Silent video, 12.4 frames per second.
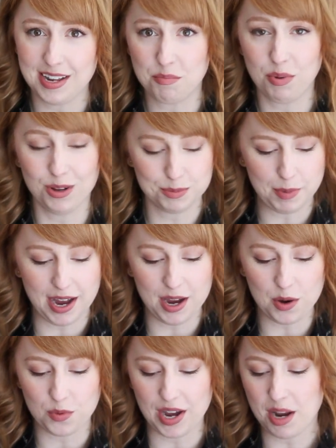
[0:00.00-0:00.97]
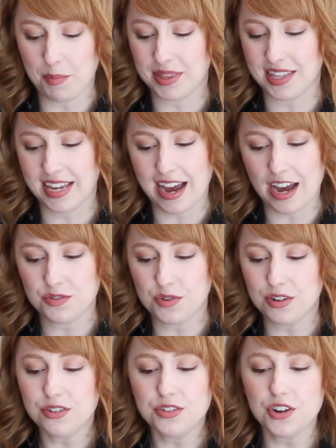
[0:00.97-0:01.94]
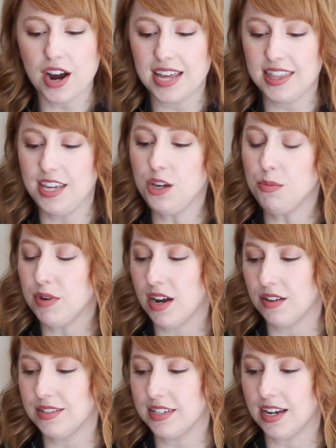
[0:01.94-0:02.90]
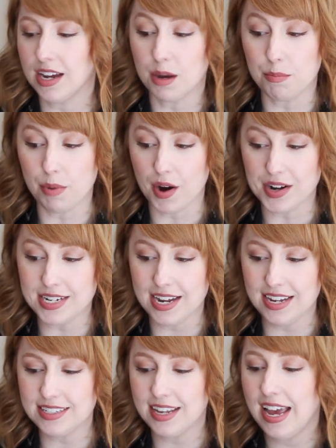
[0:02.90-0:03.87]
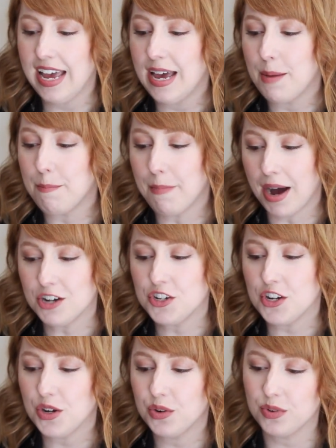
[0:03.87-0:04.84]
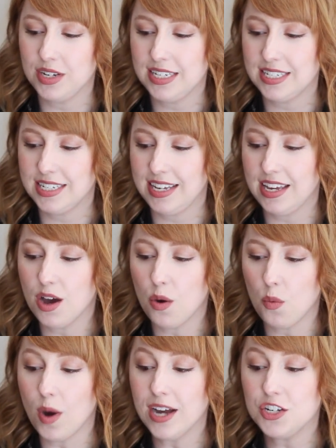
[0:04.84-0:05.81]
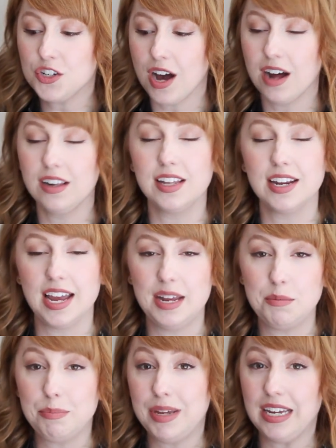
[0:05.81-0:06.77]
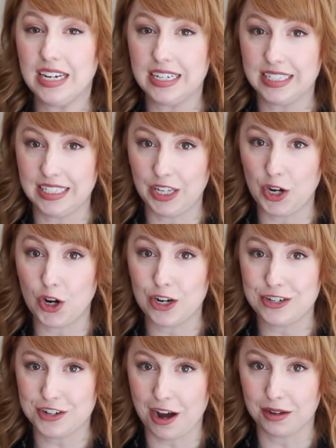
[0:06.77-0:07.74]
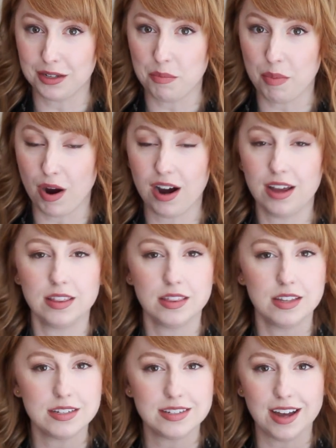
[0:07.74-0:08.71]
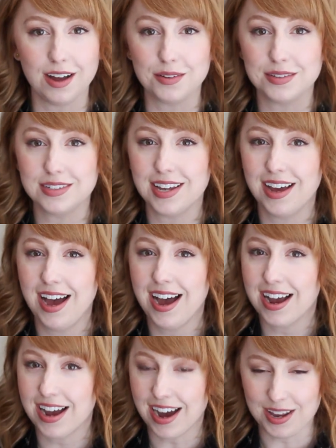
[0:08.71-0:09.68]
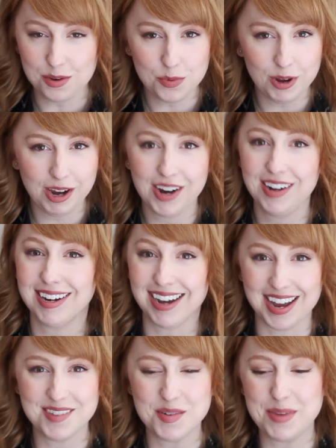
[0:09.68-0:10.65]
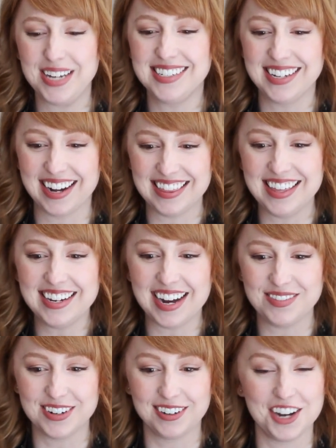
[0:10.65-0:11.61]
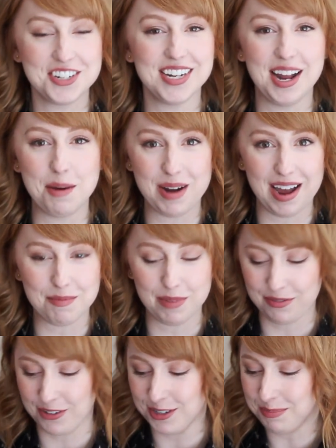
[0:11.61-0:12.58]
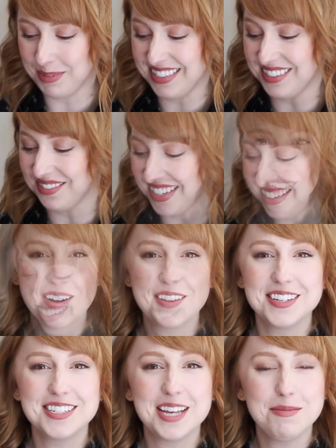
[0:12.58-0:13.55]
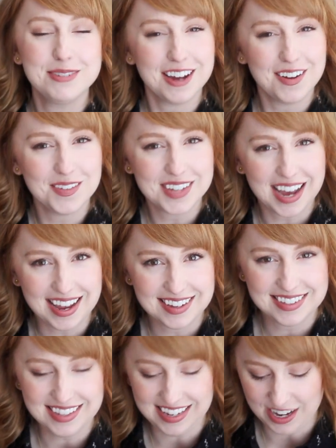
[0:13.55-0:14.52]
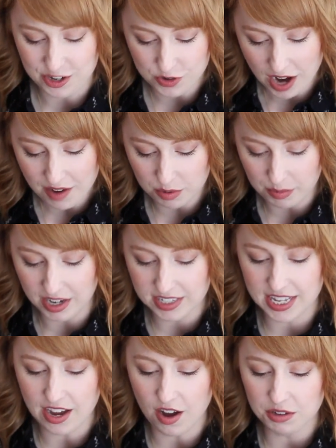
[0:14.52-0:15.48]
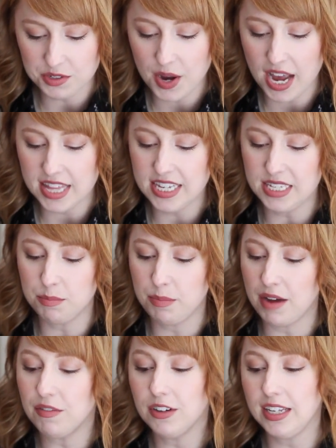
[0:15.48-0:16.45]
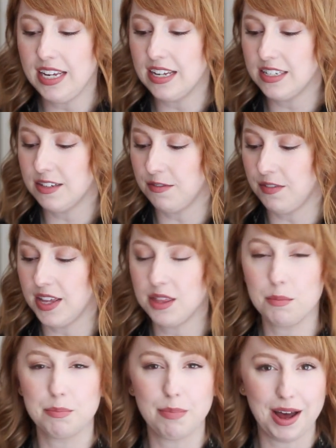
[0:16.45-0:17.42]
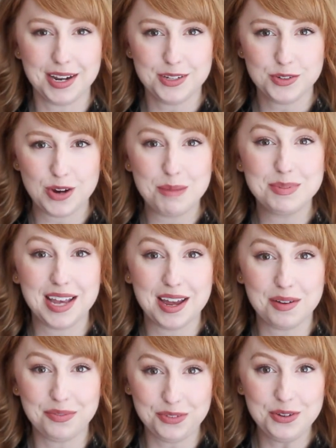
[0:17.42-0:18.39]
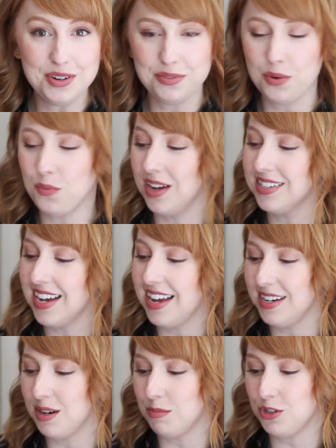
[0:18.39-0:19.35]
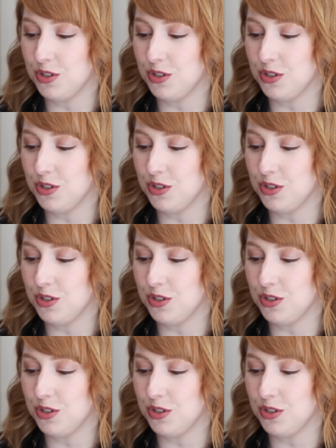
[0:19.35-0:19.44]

an impulse buy right up at the cash register. I think you pronounce it compartes, matcha green tea, white chocolate, and pink glitter chocolate bar. This sounds kind of weird, kind of amazing, and I think after lunch today I'm gonna have my first piece of it. On the same shelves as the travel mugs, they also had these Beverly to Fifth body scrubs. They had a few different ones. I ended up